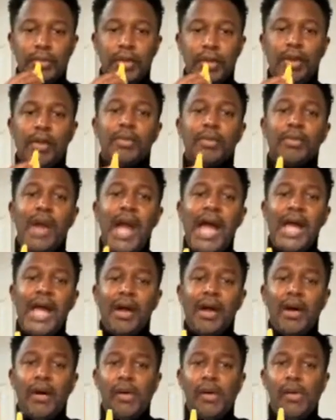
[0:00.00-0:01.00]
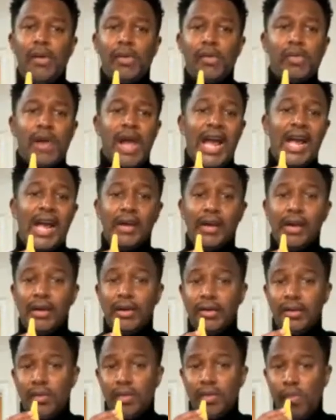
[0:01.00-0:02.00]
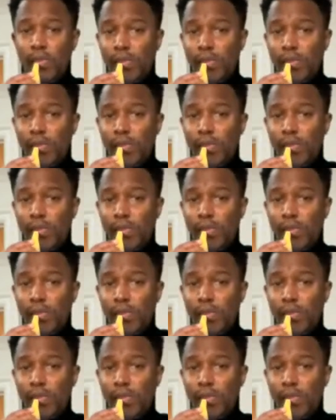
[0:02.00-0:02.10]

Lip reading: Right on, right on.